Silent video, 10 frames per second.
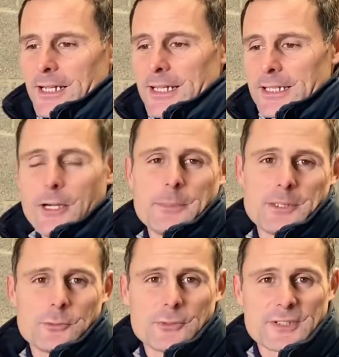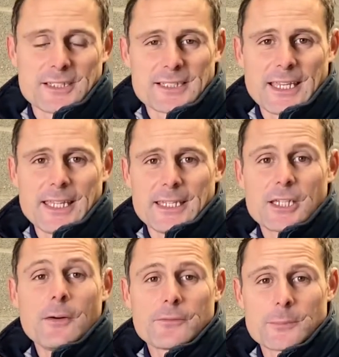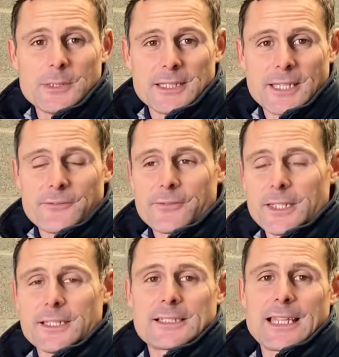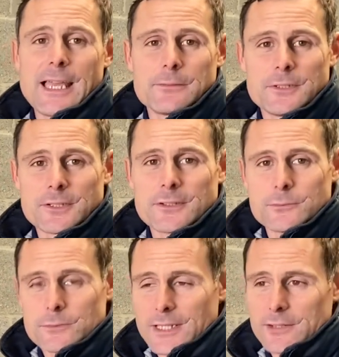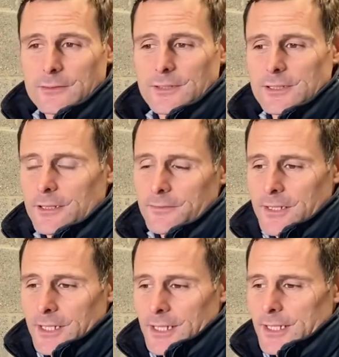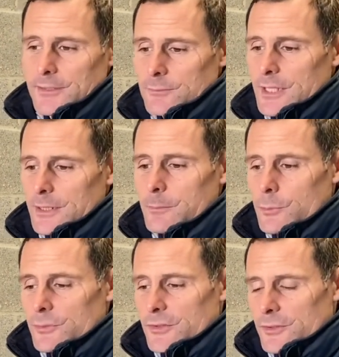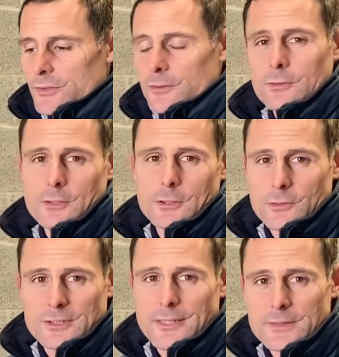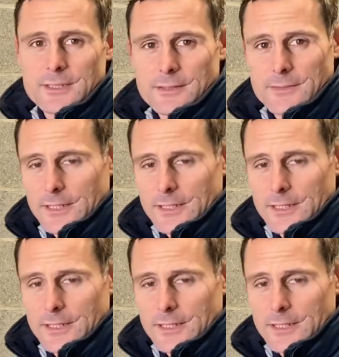helping the horses stay comfortable in their feet, soundness and all that sort of stuff is really important to the longevity of their